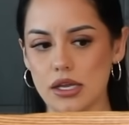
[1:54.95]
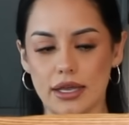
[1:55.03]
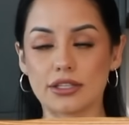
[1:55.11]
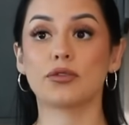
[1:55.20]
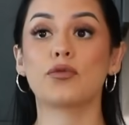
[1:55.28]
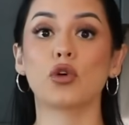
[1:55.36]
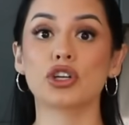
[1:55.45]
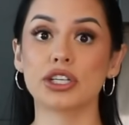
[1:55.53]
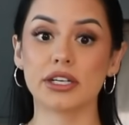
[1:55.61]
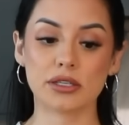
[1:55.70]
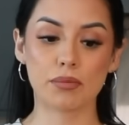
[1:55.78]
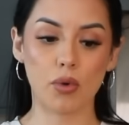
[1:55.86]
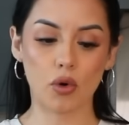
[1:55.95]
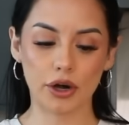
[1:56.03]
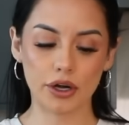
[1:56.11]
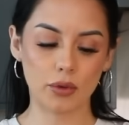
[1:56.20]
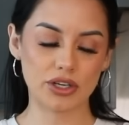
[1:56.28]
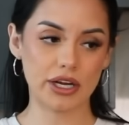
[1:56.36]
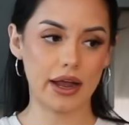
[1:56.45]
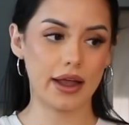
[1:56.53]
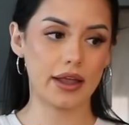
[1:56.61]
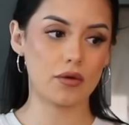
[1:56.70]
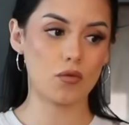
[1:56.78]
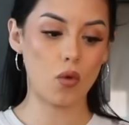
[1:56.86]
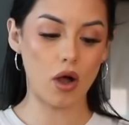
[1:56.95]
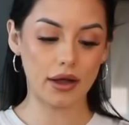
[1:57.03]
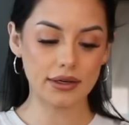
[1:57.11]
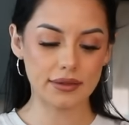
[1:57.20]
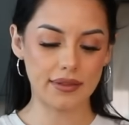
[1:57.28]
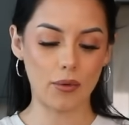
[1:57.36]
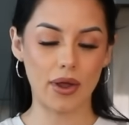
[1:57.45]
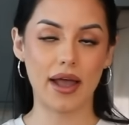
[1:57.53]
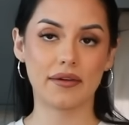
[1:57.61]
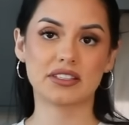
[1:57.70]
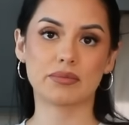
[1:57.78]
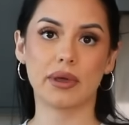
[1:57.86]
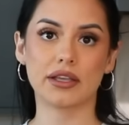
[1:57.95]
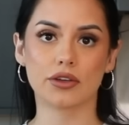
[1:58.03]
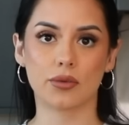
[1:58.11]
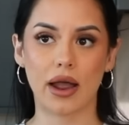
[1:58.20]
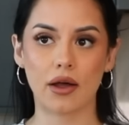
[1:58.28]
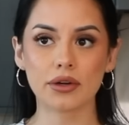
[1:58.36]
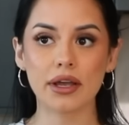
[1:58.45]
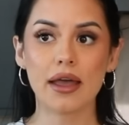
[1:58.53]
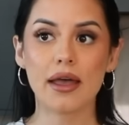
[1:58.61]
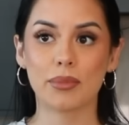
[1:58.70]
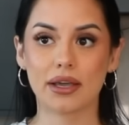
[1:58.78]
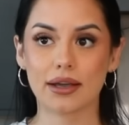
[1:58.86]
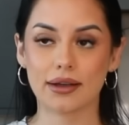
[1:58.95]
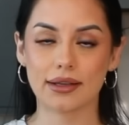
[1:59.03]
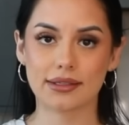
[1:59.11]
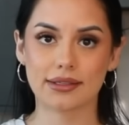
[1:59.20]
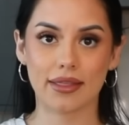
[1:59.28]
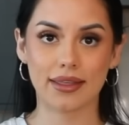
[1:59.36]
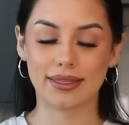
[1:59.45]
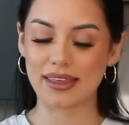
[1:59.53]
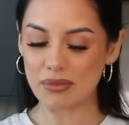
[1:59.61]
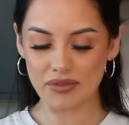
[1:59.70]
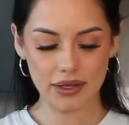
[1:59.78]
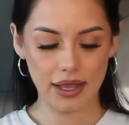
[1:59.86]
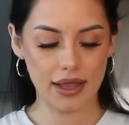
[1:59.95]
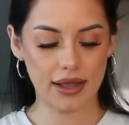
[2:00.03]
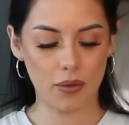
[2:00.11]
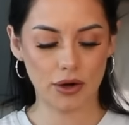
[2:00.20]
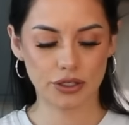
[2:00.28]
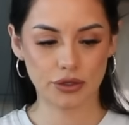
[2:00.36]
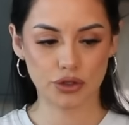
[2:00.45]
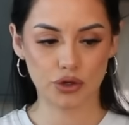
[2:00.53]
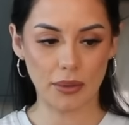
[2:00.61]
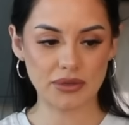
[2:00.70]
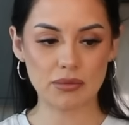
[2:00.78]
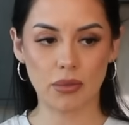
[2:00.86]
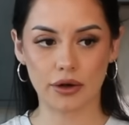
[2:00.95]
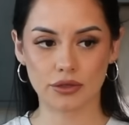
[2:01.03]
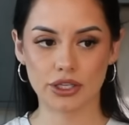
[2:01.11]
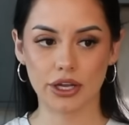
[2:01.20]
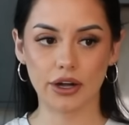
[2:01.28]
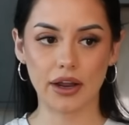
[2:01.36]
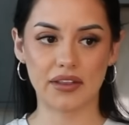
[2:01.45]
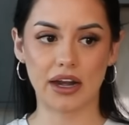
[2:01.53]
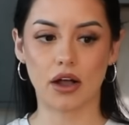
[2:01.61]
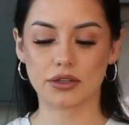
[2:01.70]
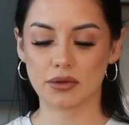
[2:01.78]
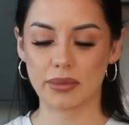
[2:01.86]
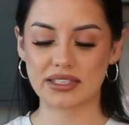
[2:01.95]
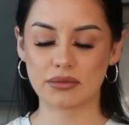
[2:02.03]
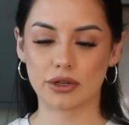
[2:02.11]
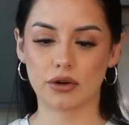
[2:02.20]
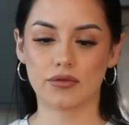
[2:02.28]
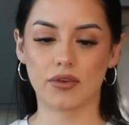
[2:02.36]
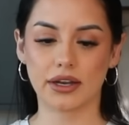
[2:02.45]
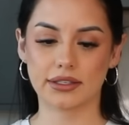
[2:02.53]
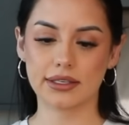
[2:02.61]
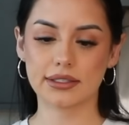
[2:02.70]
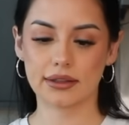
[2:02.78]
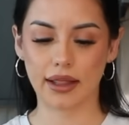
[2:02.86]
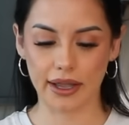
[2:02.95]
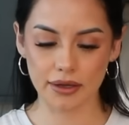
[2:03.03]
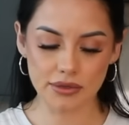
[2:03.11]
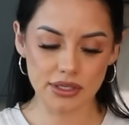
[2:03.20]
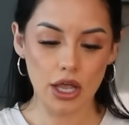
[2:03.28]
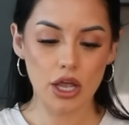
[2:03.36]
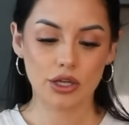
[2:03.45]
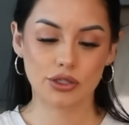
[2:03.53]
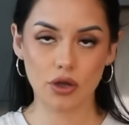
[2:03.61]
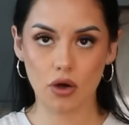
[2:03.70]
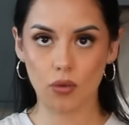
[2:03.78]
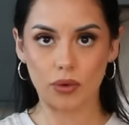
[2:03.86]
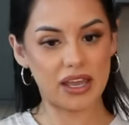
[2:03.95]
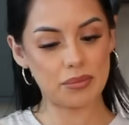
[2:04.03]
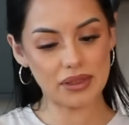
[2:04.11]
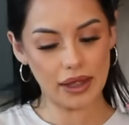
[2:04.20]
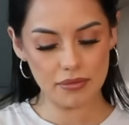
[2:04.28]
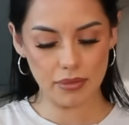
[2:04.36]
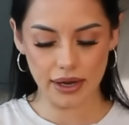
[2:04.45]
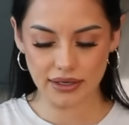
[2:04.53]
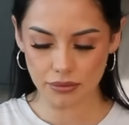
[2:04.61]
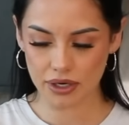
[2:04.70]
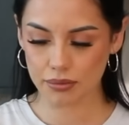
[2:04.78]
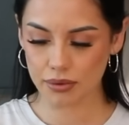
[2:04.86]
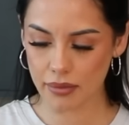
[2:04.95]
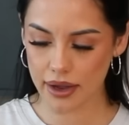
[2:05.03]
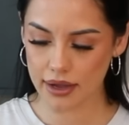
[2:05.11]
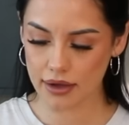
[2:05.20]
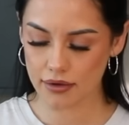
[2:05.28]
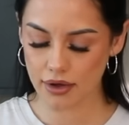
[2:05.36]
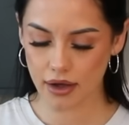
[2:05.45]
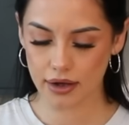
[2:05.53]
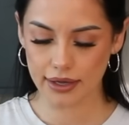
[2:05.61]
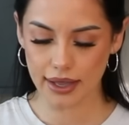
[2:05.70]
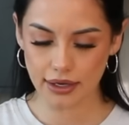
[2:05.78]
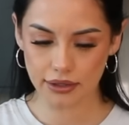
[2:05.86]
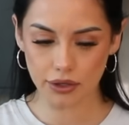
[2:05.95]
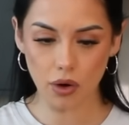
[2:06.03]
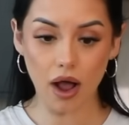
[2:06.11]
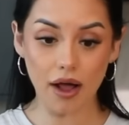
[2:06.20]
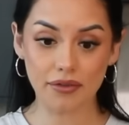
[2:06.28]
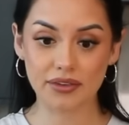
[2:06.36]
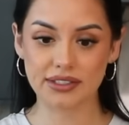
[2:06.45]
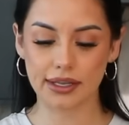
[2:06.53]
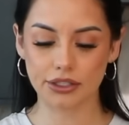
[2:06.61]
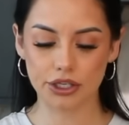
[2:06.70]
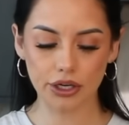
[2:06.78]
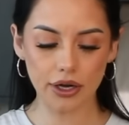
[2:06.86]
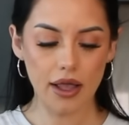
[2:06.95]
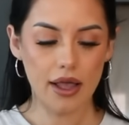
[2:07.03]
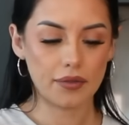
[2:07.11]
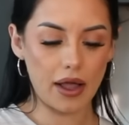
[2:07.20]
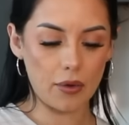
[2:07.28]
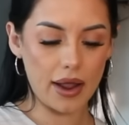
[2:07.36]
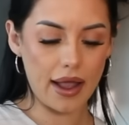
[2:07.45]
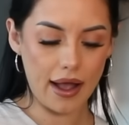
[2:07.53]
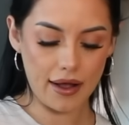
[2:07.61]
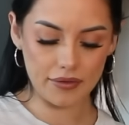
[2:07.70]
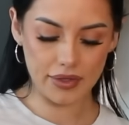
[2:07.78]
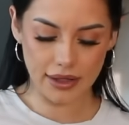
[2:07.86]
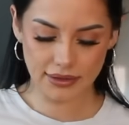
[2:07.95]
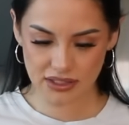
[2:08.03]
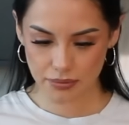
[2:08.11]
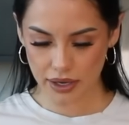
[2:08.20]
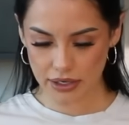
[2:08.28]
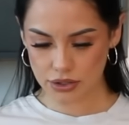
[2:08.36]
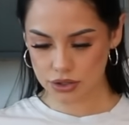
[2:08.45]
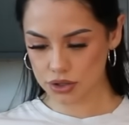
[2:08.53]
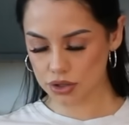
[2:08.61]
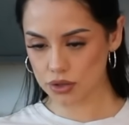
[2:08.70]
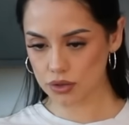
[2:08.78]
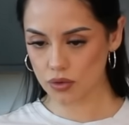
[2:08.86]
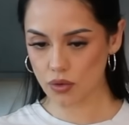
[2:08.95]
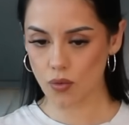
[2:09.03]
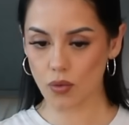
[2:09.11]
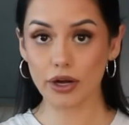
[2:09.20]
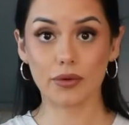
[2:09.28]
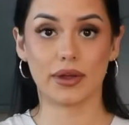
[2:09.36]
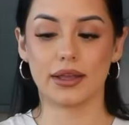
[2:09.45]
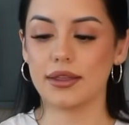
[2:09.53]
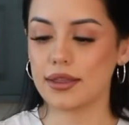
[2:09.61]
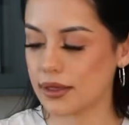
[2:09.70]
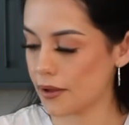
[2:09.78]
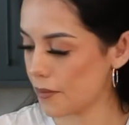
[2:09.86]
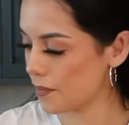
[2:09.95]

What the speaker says: it's a full sheet board, which I want. That way I have space around because the theme of the cake, I want to drop some bottles here, and then I also made some little fondant lines. So keeping that in mind, I'm gonna my cake a little off centered. That way I have that space to work with.